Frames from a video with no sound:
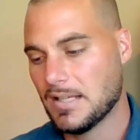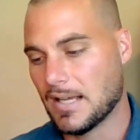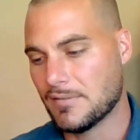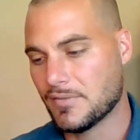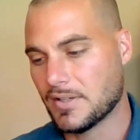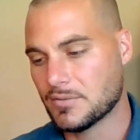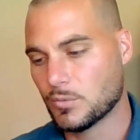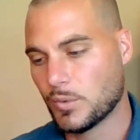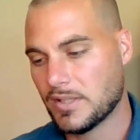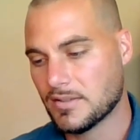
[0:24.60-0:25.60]
I've uh,
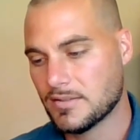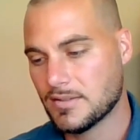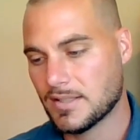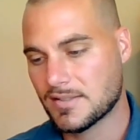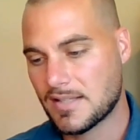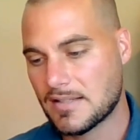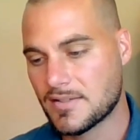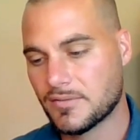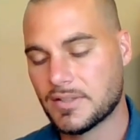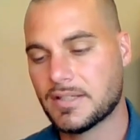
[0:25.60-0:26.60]
written
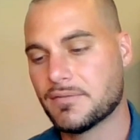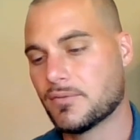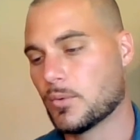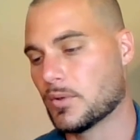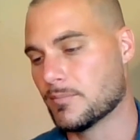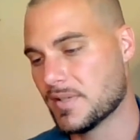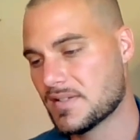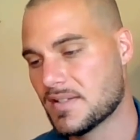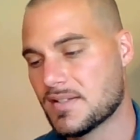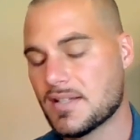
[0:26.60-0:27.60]
extensively for
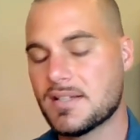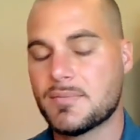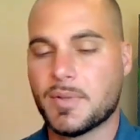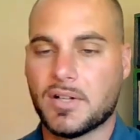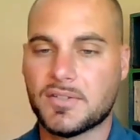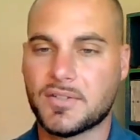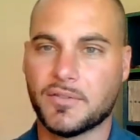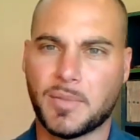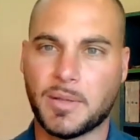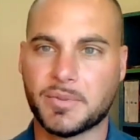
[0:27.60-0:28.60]
businesses but also
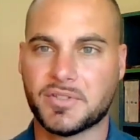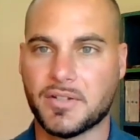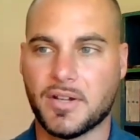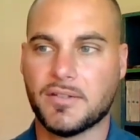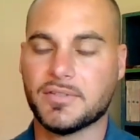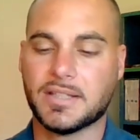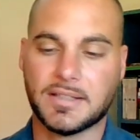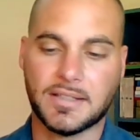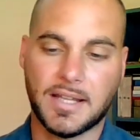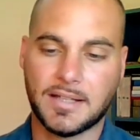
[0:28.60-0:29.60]
published a novel
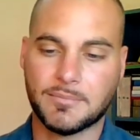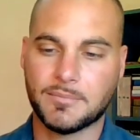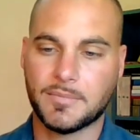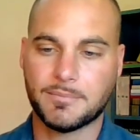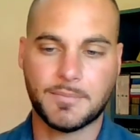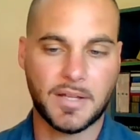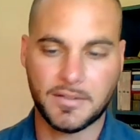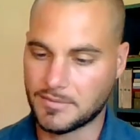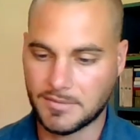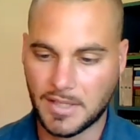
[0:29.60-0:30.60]
and um,
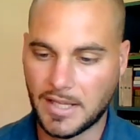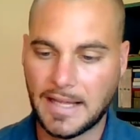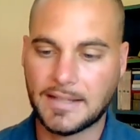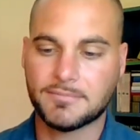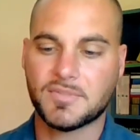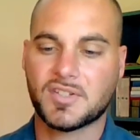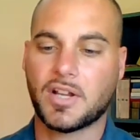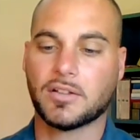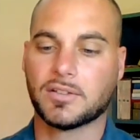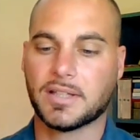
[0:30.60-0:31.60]

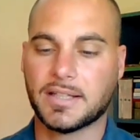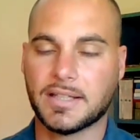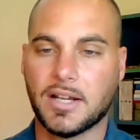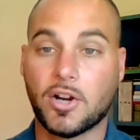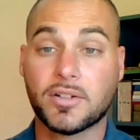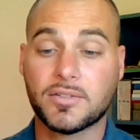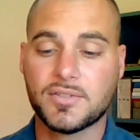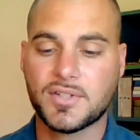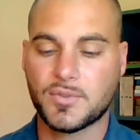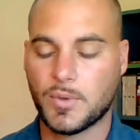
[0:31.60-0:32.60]
scholarly
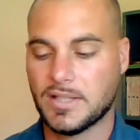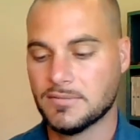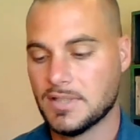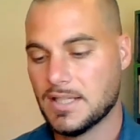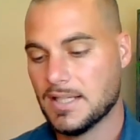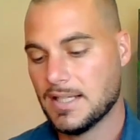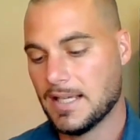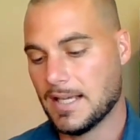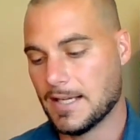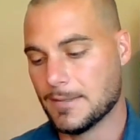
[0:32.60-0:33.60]
articles as well.
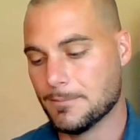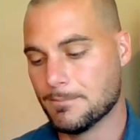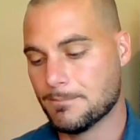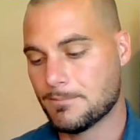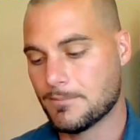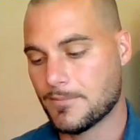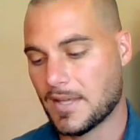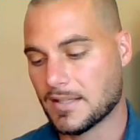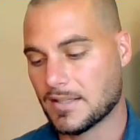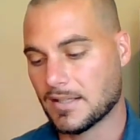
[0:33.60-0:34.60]
Um,
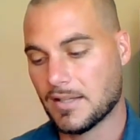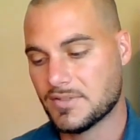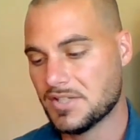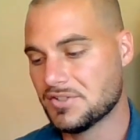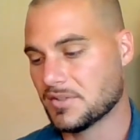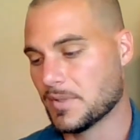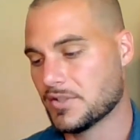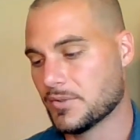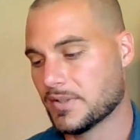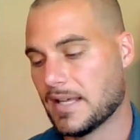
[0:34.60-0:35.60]
and I love teaching. Been
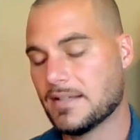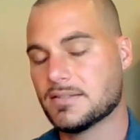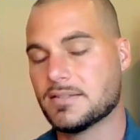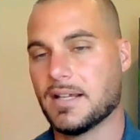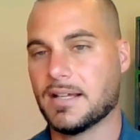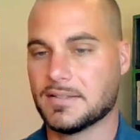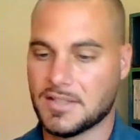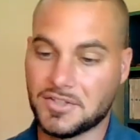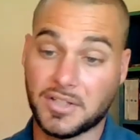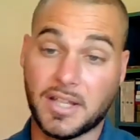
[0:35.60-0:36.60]
doing that, uh,
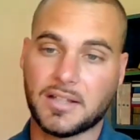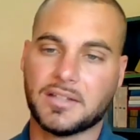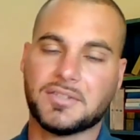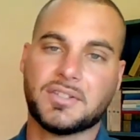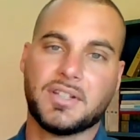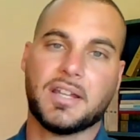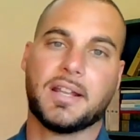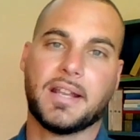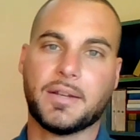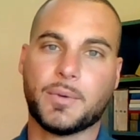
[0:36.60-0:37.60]
teaching English
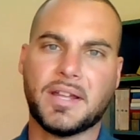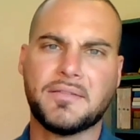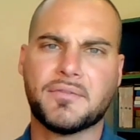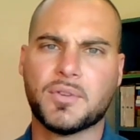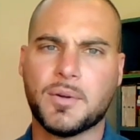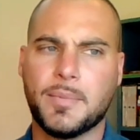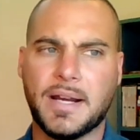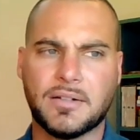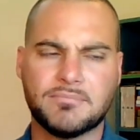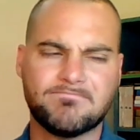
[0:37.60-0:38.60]
at any rate, for
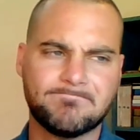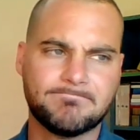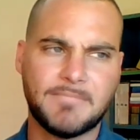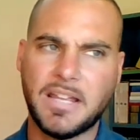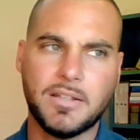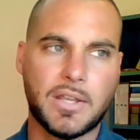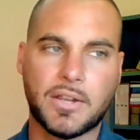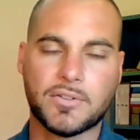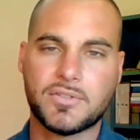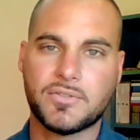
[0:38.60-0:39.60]
about eight
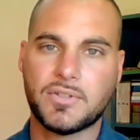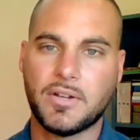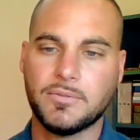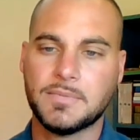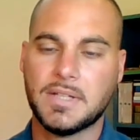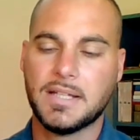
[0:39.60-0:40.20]
years or so.